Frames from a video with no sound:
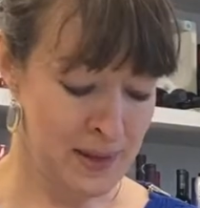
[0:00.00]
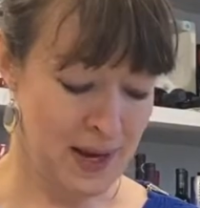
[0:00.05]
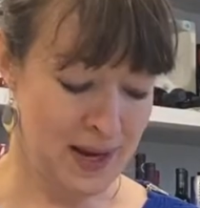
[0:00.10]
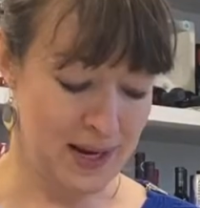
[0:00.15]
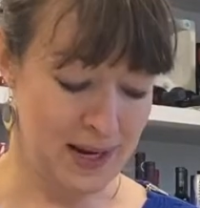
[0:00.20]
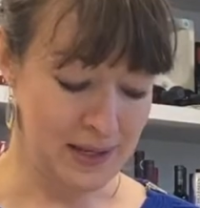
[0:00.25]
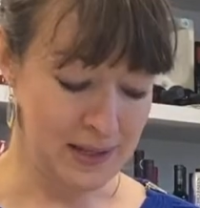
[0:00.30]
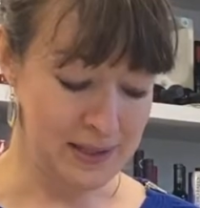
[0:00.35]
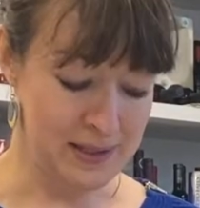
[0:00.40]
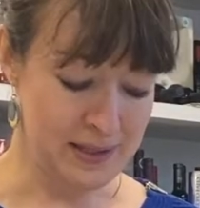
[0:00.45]

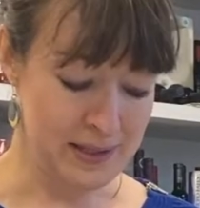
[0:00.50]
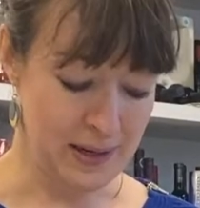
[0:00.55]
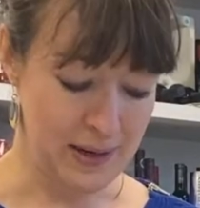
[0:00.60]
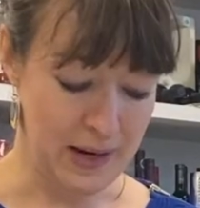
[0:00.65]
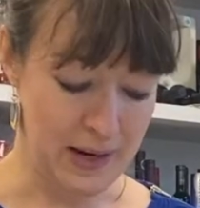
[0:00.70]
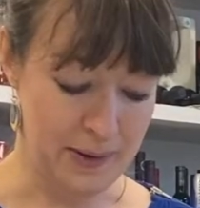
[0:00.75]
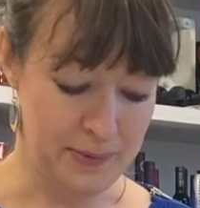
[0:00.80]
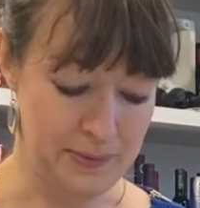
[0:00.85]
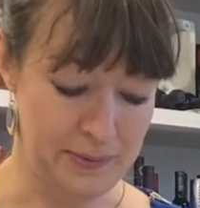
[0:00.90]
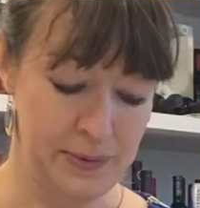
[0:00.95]
and
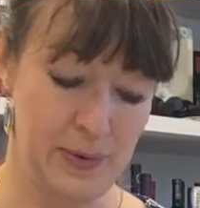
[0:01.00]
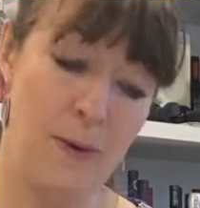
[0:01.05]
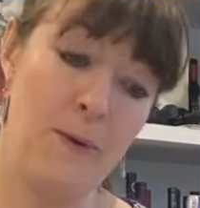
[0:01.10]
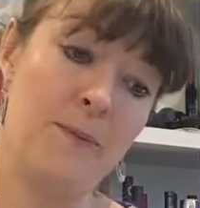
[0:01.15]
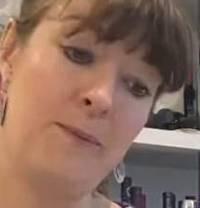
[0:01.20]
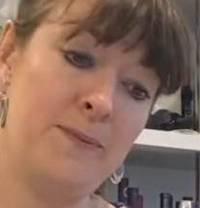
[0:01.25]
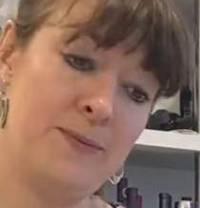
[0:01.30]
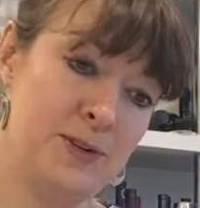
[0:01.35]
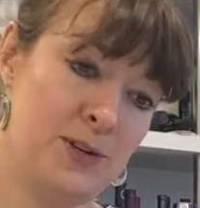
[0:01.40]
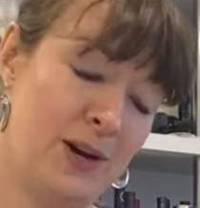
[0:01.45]
we're
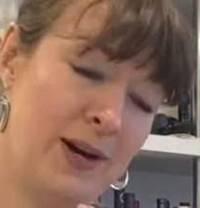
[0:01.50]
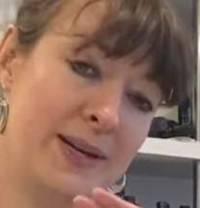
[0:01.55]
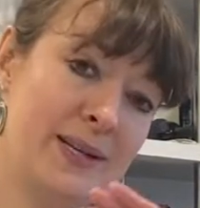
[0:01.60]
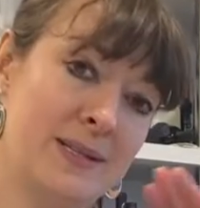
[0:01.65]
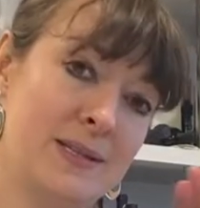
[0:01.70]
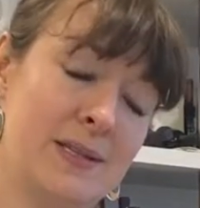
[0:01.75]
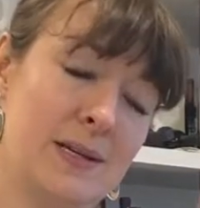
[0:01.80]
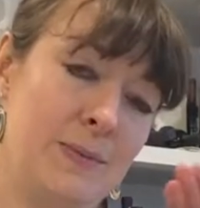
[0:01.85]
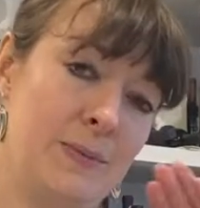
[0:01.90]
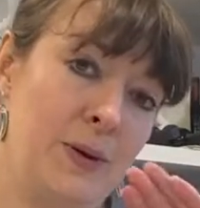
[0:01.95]
trying
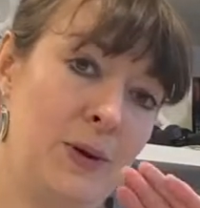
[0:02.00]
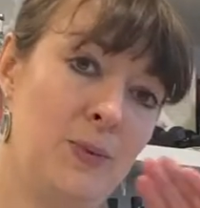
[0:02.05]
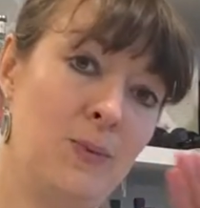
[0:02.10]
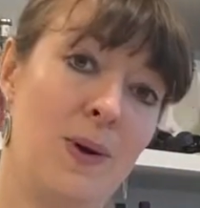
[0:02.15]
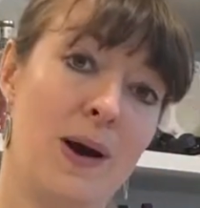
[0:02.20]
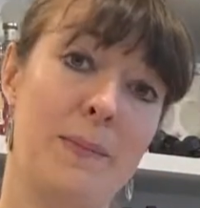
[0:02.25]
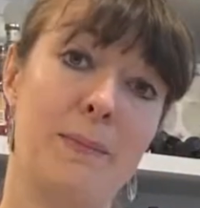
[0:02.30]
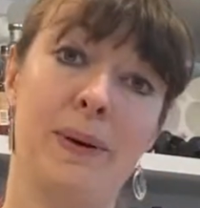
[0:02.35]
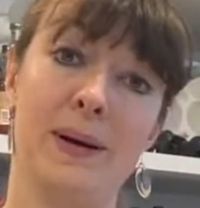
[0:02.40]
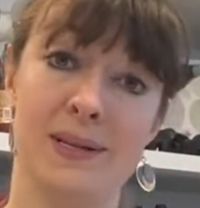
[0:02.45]
to put
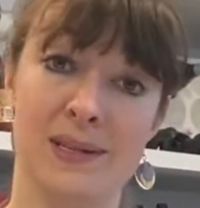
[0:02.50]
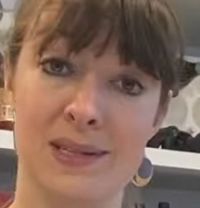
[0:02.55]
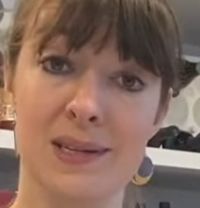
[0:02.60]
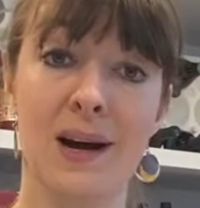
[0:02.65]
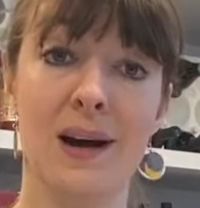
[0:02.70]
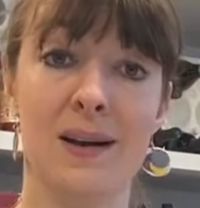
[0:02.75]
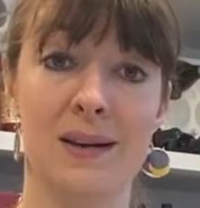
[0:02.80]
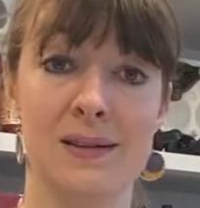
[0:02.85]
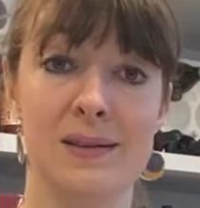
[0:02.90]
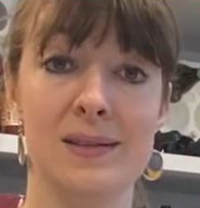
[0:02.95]
wine by
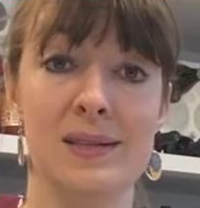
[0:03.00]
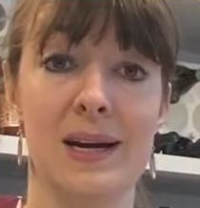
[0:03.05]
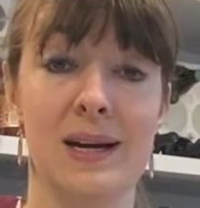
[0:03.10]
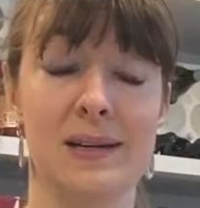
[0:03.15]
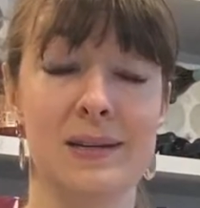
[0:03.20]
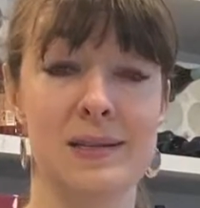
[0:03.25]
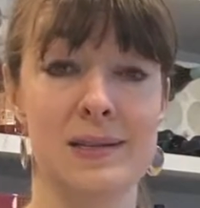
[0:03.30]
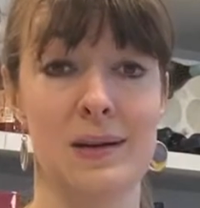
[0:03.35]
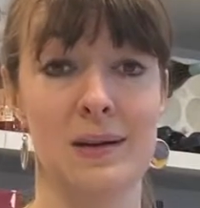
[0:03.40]
style instead,